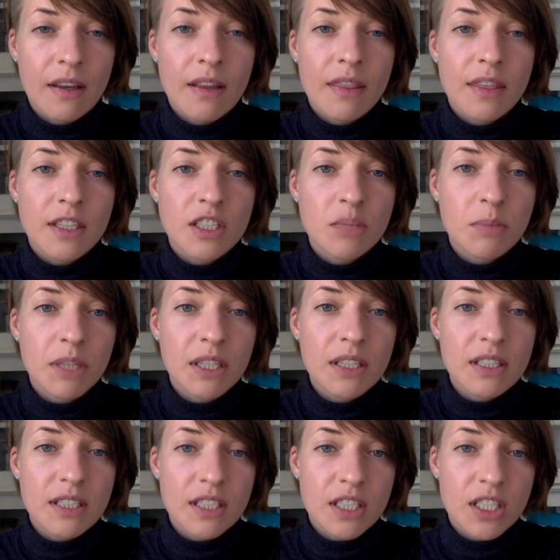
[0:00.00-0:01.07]
The SPIN
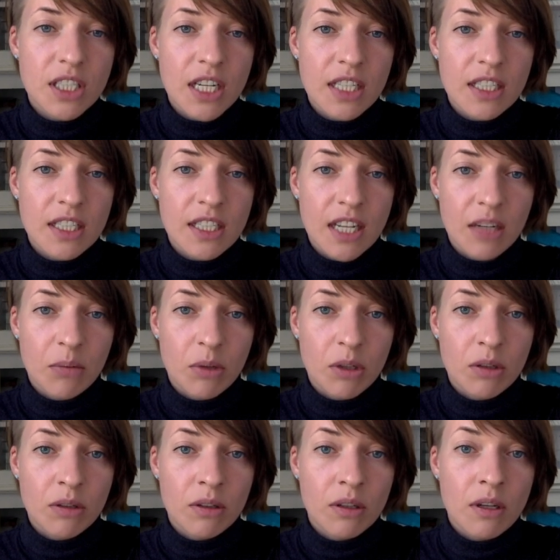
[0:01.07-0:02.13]
is a genetic
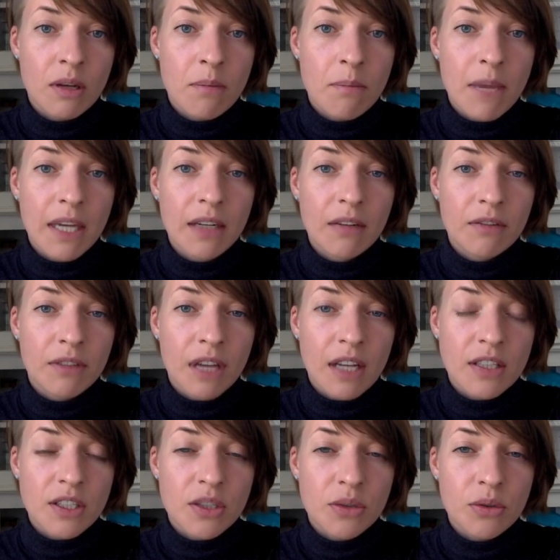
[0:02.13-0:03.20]
network made of the
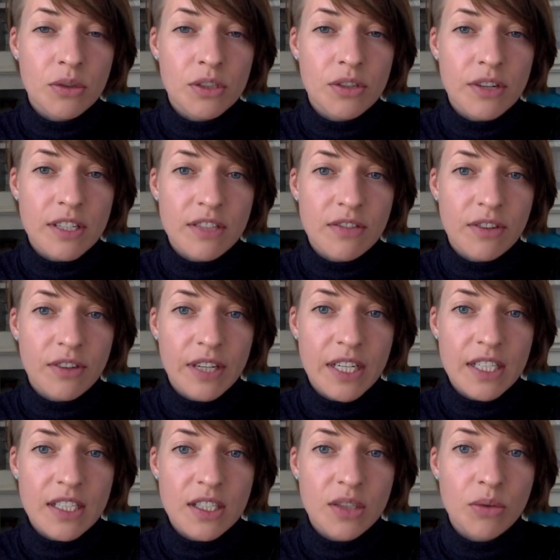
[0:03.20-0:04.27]

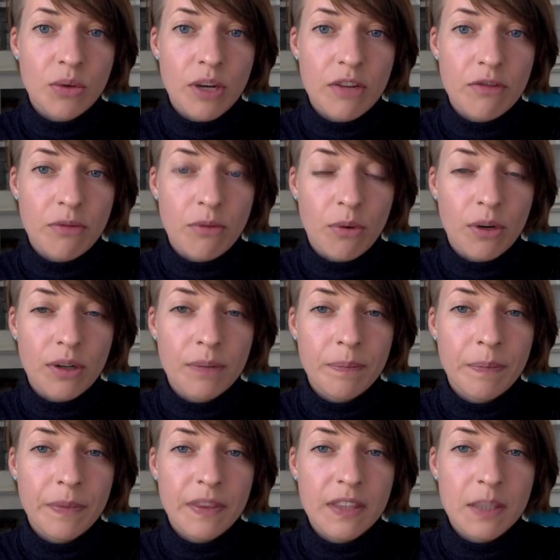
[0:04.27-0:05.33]
acetyltransferase N U A four,
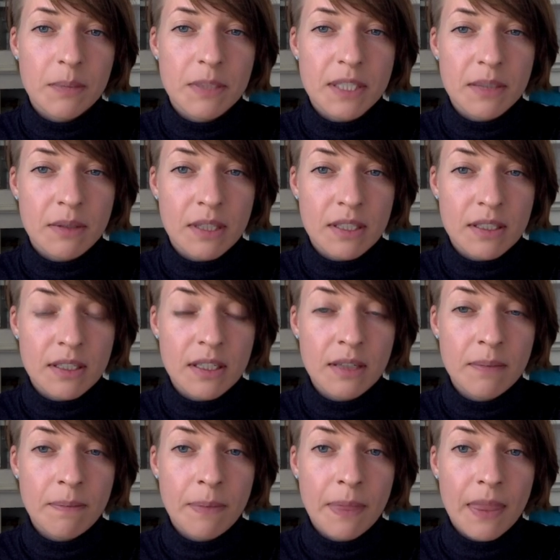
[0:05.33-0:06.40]
T I P
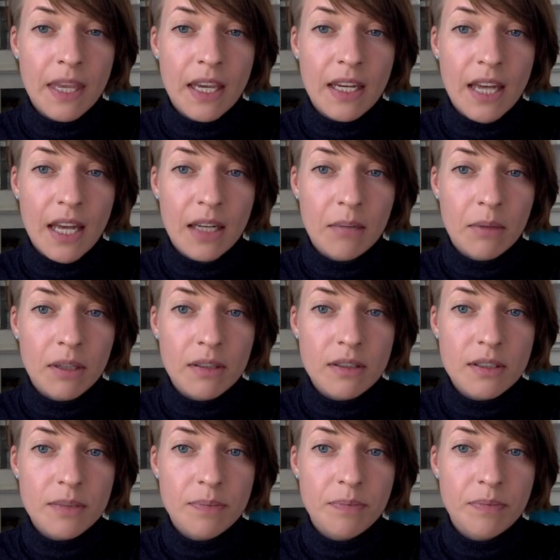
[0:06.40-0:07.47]
sixty in
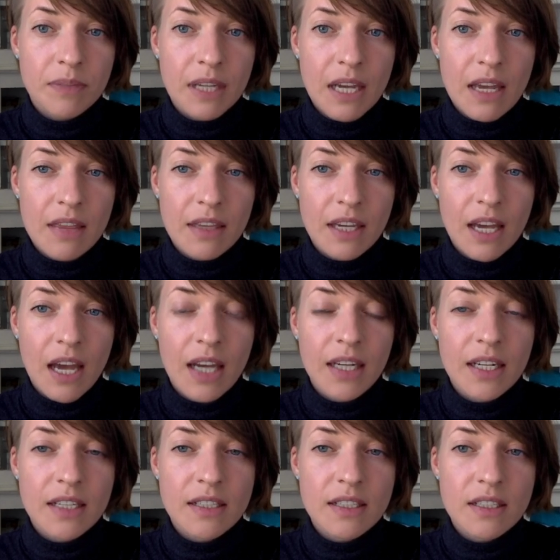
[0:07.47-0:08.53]
animals, and the
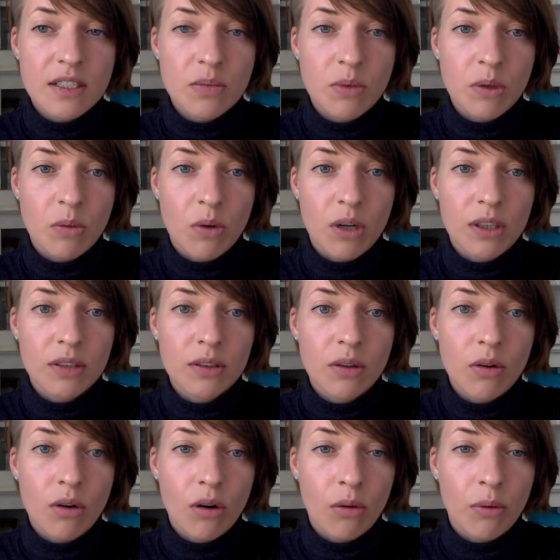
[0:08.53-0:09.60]
kinases S W I one
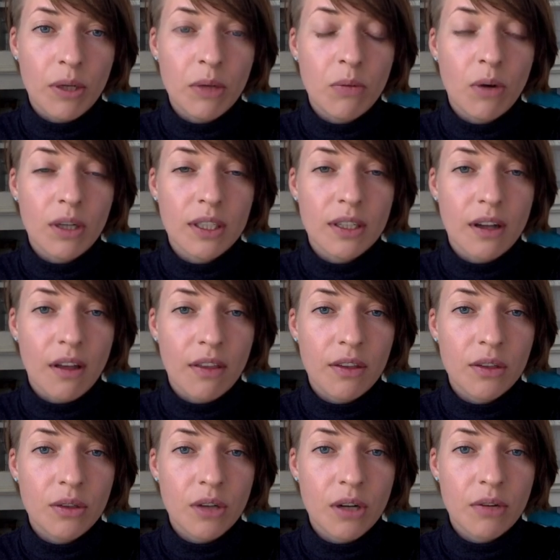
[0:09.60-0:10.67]
or W E one in other
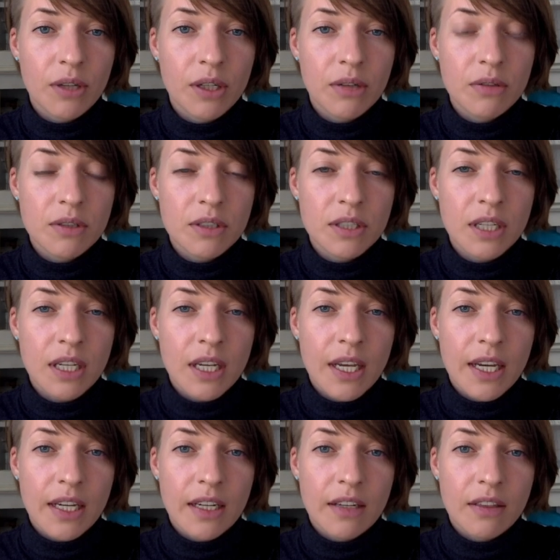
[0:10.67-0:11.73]
eukaryotes,
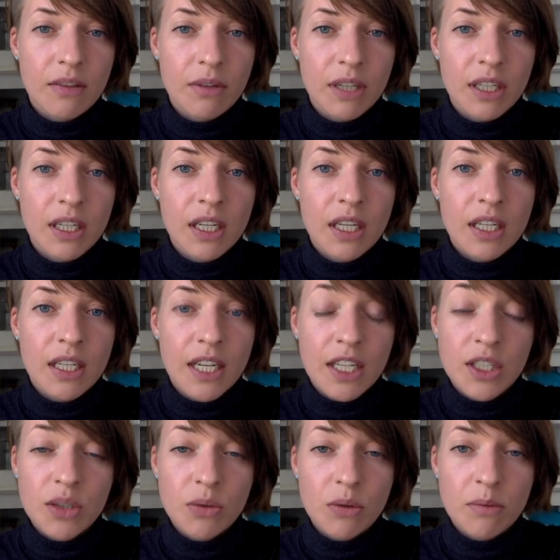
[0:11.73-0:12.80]
and kin three
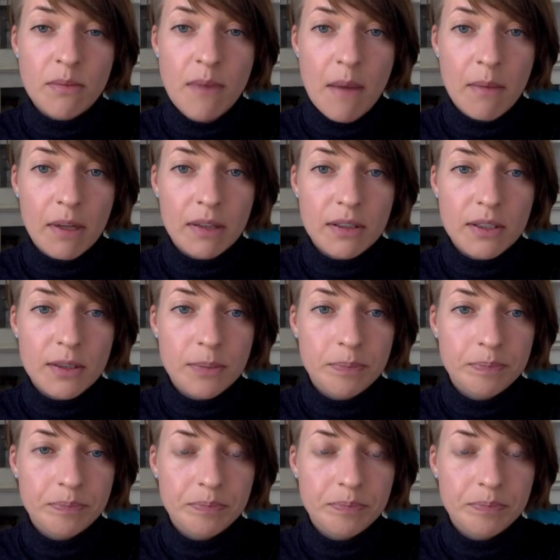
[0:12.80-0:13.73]
Nectuum mammals.